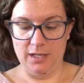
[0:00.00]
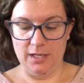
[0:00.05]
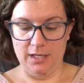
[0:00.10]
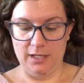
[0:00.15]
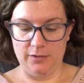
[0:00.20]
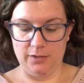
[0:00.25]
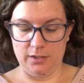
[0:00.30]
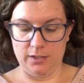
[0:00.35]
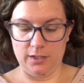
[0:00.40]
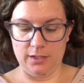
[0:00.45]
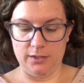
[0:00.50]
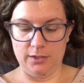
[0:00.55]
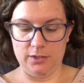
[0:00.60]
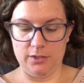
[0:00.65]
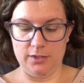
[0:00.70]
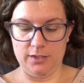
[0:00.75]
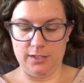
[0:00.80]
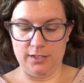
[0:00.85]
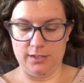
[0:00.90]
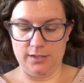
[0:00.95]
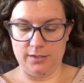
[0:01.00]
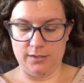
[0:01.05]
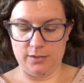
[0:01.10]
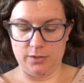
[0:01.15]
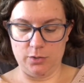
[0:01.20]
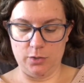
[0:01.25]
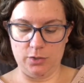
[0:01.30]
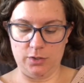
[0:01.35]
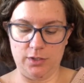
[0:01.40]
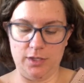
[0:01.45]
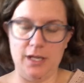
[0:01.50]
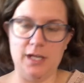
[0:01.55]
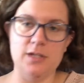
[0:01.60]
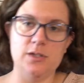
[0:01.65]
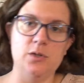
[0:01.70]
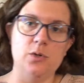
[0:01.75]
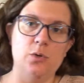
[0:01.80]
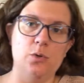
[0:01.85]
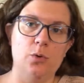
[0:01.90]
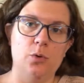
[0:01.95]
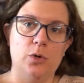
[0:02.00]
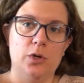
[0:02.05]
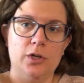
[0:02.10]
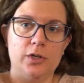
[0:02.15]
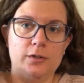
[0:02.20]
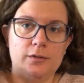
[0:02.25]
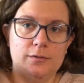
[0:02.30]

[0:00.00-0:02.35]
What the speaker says: And the color is Côte d'Azur.